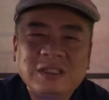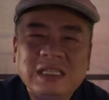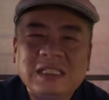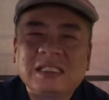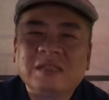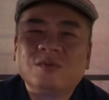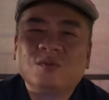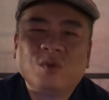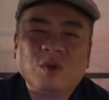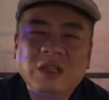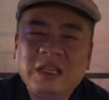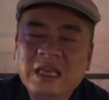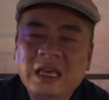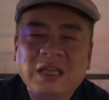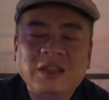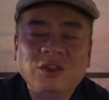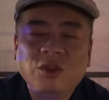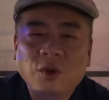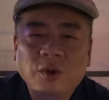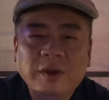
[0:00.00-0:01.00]
Just really
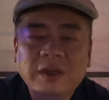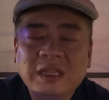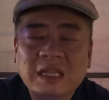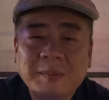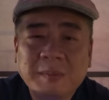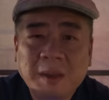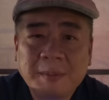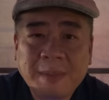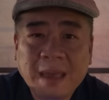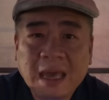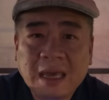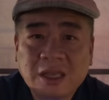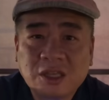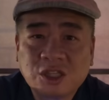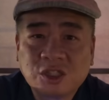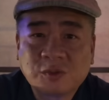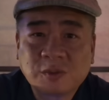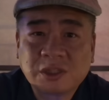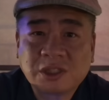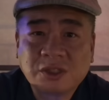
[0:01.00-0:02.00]
annoying that my
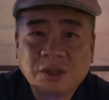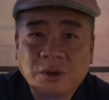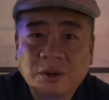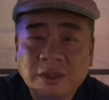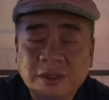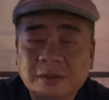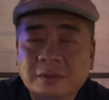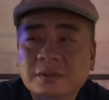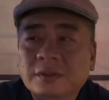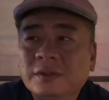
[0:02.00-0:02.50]
packages were stolen.